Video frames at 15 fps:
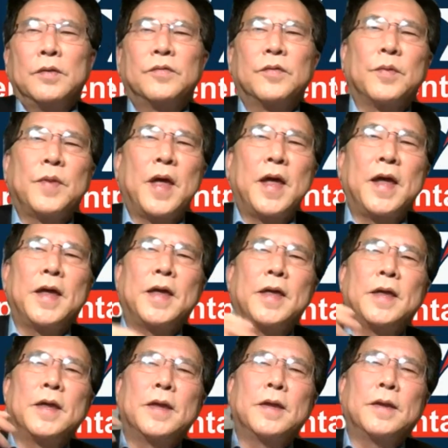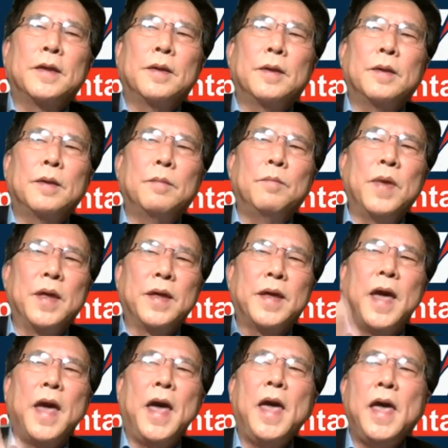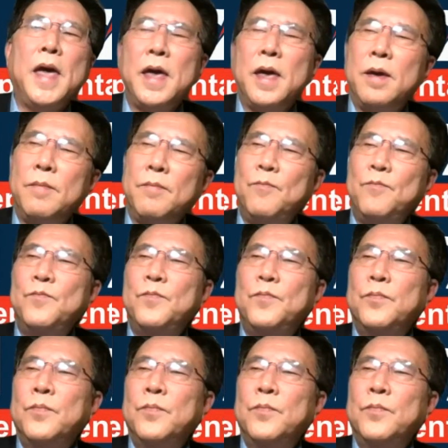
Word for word: So they became